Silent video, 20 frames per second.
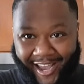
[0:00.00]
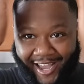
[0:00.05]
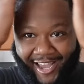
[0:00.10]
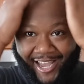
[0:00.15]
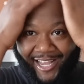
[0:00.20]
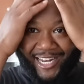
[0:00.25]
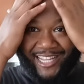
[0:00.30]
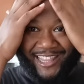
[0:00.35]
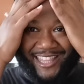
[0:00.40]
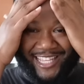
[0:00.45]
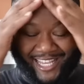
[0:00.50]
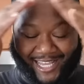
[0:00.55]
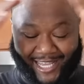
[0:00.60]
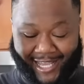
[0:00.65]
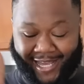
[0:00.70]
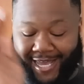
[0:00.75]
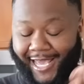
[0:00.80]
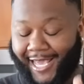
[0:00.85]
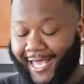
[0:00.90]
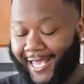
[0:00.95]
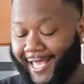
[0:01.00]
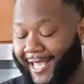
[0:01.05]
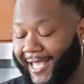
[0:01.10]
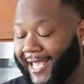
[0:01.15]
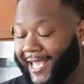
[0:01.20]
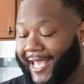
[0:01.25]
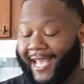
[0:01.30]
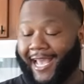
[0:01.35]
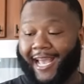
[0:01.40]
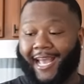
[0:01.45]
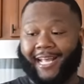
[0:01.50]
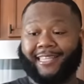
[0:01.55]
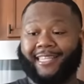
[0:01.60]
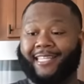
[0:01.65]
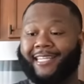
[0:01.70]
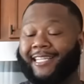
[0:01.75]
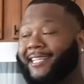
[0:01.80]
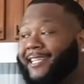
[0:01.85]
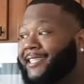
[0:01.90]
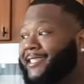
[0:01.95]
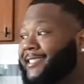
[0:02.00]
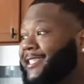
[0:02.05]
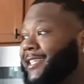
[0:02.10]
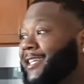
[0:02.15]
anything yet. Anthony is